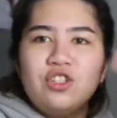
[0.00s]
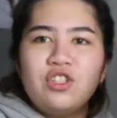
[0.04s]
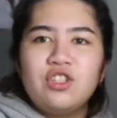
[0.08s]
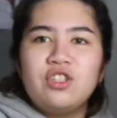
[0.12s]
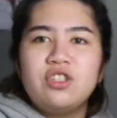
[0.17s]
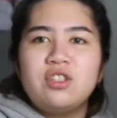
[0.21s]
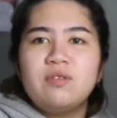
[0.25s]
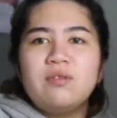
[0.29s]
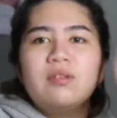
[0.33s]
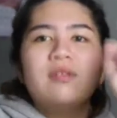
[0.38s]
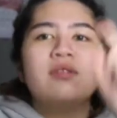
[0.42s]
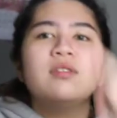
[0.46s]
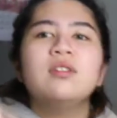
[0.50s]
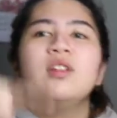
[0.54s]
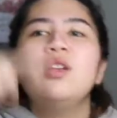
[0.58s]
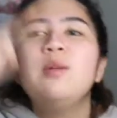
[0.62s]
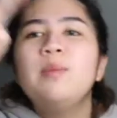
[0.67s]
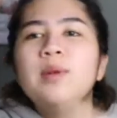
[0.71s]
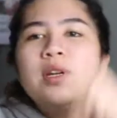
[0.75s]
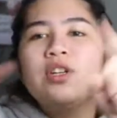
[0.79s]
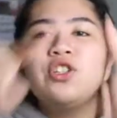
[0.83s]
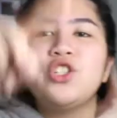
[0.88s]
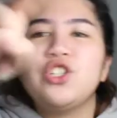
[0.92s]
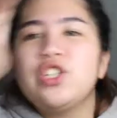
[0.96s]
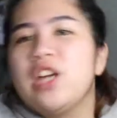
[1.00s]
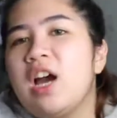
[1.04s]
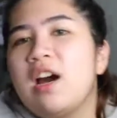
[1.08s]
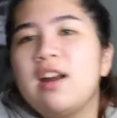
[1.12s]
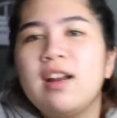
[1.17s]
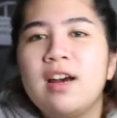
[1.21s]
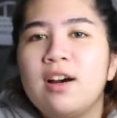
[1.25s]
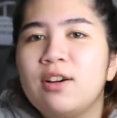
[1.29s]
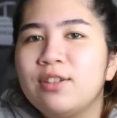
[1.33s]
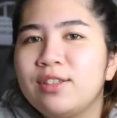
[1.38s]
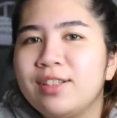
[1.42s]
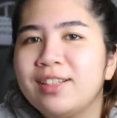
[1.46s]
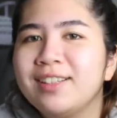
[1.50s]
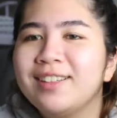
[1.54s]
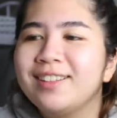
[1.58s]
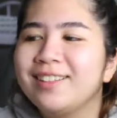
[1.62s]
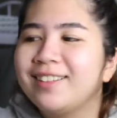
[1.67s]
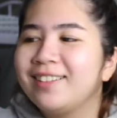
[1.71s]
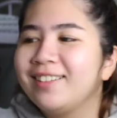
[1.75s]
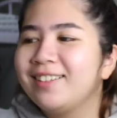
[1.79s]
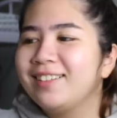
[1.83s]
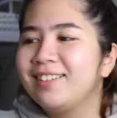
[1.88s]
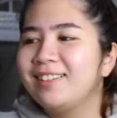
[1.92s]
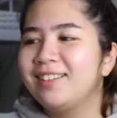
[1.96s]
Just a little bit of shout out.
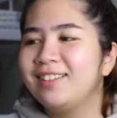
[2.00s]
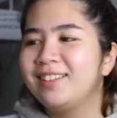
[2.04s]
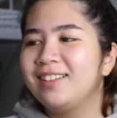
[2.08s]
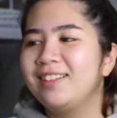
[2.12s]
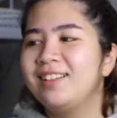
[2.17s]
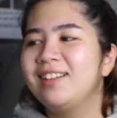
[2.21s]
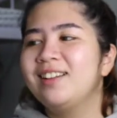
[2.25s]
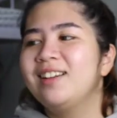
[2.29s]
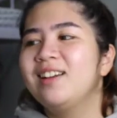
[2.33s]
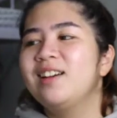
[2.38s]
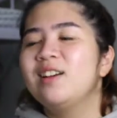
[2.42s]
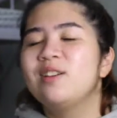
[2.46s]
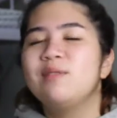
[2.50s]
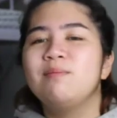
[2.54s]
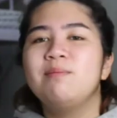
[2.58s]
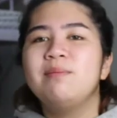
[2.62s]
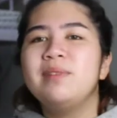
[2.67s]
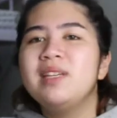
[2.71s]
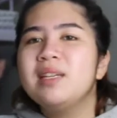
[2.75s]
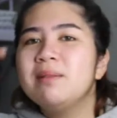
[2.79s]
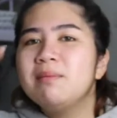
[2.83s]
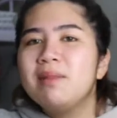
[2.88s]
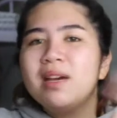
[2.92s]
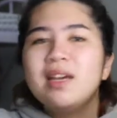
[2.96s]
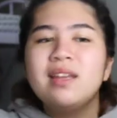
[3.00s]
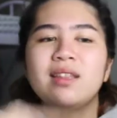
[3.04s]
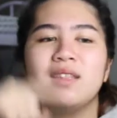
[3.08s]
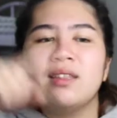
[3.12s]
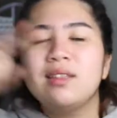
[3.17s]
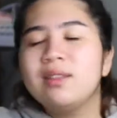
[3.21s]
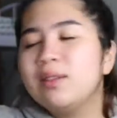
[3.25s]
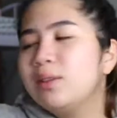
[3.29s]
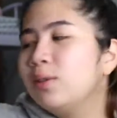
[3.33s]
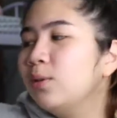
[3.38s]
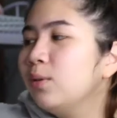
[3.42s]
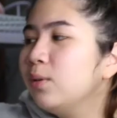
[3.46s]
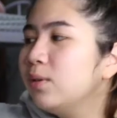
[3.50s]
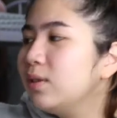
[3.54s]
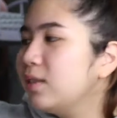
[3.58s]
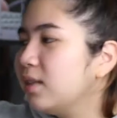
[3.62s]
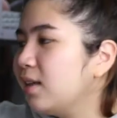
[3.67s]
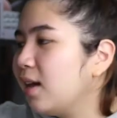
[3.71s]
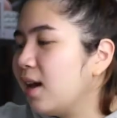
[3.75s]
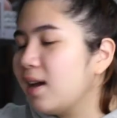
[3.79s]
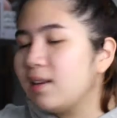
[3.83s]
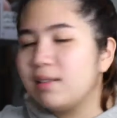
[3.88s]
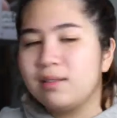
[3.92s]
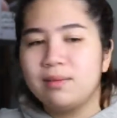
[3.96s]
Me and my
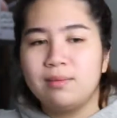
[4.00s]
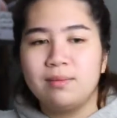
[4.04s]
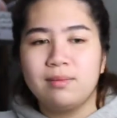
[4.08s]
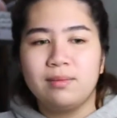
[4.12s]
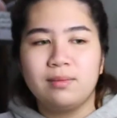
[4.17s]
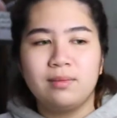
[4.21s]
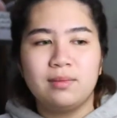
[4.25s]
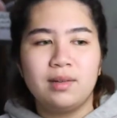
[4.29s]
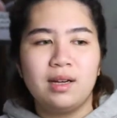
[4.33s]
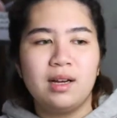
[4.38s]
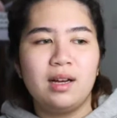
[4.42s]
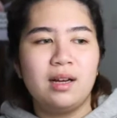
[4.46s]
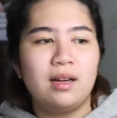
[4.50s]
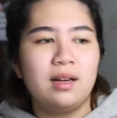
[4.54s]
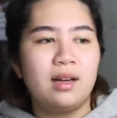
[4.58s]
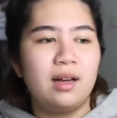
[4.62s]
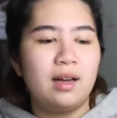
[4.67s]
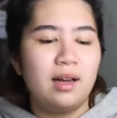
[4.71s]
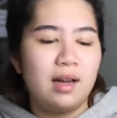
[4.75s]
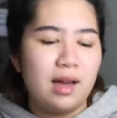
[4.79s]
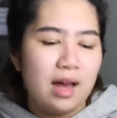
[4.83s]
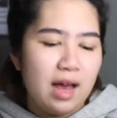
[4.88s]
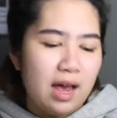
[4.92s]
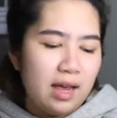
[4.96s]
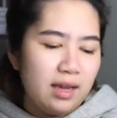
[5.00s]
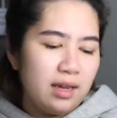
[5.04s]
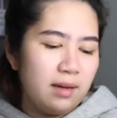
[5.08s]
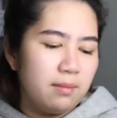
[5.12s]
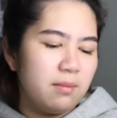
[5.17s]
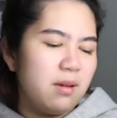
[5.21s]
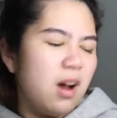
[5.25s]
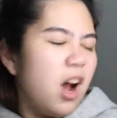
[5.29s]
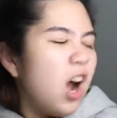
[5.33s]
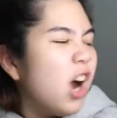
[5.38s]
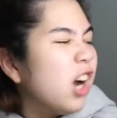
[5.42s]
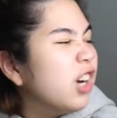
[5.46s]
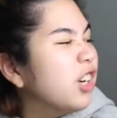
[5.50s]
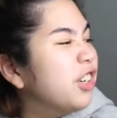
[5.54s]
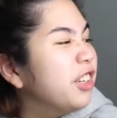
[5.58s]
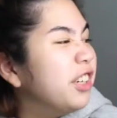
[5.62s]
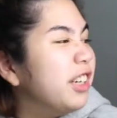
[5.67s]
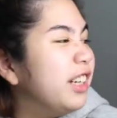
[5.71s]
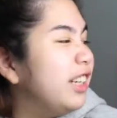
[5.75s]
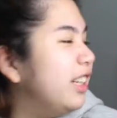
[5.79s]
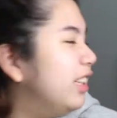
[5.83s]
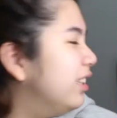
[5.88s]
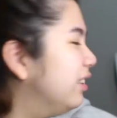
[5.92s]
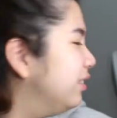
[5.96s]
enthusiasm. I am
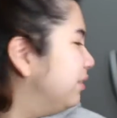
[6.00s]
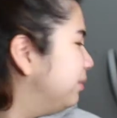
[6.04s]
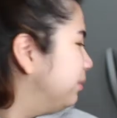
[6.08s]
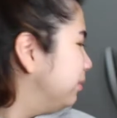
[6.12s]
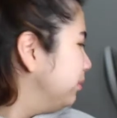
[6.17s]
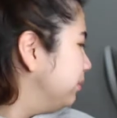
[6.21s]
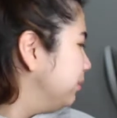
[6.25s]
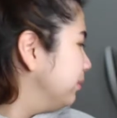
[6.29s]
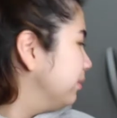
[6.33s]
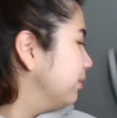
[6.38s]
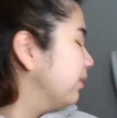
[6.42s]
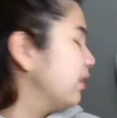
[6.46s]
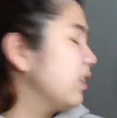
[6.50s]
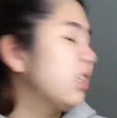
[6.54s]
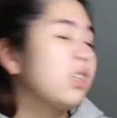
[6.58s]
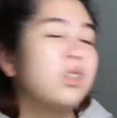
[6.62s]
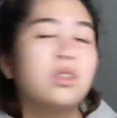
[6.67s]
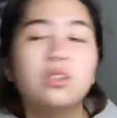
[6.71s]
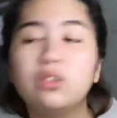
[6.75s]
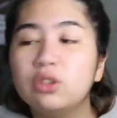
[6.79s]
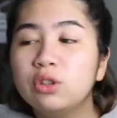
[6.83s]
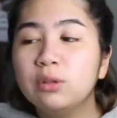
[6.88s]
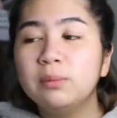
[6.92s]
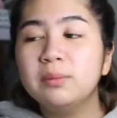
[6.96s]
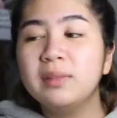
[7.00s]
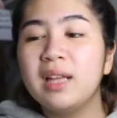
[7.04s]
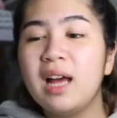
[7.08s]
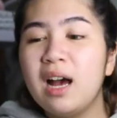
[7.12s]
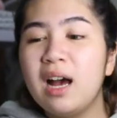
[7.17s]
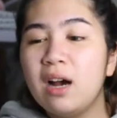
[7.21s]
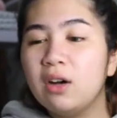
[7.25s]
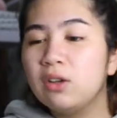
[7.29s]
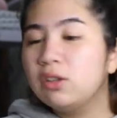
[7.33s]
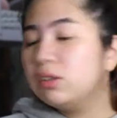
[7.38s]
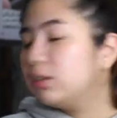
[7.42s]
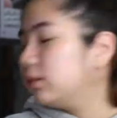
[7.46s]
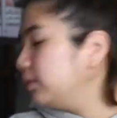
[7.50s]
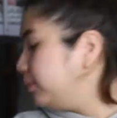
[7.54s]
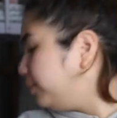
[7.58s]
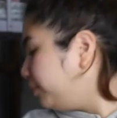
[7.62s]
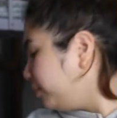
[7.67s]
hungry. Gutom na ako.